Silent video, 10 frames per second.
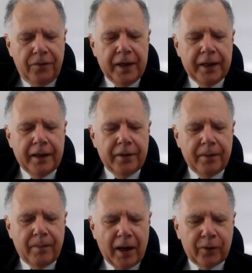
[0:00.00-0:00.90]
Feeding
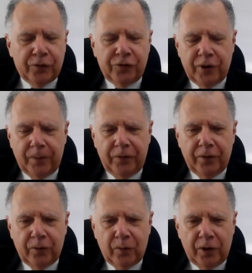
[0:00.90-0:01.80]
the
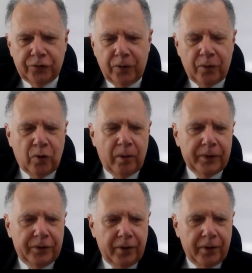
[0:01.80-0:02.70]
microchips into Russia, the raw
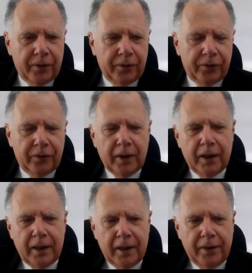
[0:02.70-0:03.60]
materials
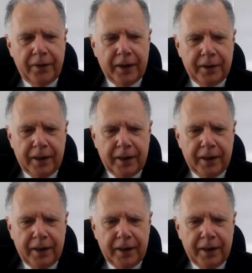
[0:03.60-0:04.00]
they